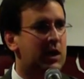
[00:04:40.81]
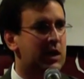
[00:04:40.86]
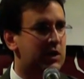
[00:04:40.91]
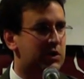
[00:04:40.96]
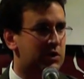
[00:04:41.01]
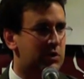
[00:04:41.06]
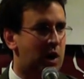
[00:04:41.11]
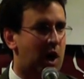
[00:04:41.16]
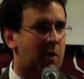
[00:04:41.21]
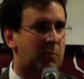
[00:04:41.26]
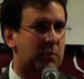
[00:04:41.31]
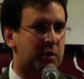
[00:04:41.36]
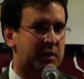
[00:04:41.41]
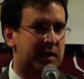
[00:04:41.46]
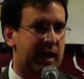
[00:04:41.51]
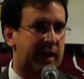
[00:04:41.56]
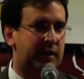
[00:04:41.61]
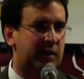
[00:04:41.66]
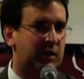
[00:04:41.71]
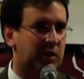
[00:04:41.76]
is not
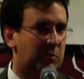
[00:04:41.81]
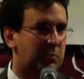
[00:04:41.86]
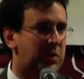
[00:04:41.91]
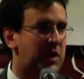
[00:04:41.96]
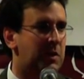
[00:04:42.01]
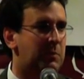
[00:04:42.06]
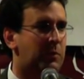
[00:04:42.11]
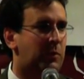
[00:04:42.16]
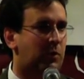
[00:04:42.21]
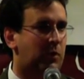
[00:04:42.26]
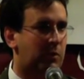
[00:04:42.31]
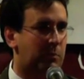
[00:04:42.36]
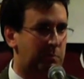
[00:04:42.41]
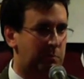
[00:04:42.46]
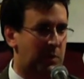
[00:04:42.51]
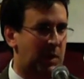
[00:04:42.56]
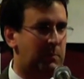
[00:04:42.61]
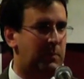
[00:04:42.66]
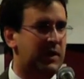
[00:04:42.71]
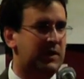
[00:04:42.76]
protecting the people
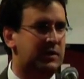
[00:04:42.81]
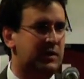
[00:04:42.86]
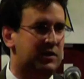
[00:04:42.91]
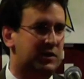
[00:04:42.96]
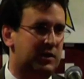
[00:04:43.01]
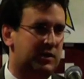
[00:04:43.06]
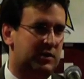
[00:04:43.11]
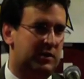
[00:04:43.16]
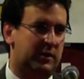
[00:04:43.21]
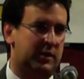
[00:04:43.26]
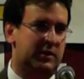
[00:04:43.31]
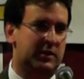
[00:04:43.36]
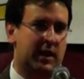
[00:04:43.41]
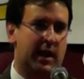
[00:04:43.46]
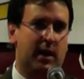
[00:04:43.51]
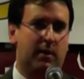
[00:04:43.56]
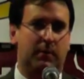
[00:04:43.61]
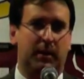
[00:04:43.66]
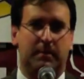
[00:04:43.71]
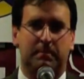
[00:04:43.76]
and businesses of this
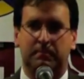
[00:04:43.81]
county.